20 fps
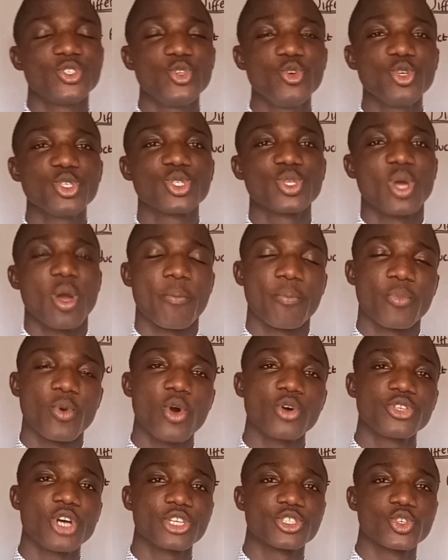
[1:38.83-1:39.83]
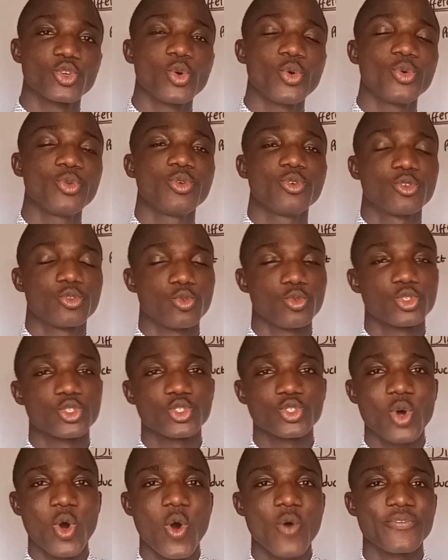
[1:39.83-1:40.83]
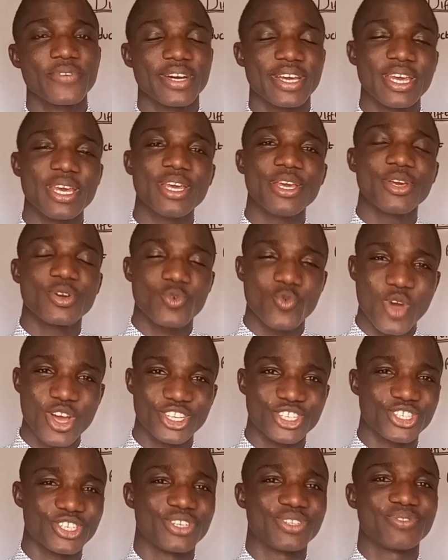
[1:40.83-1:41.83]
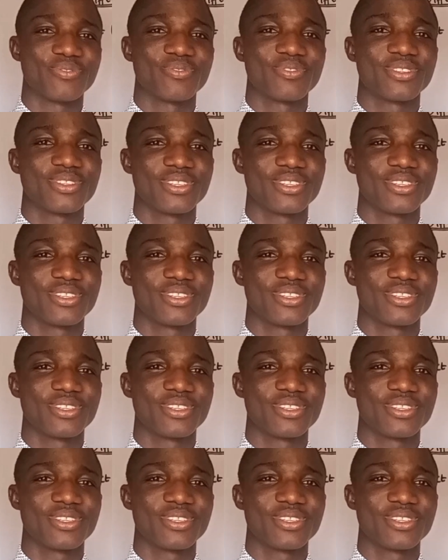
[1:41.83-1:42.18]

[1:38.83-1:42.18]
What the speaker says: use product rule to solve a question.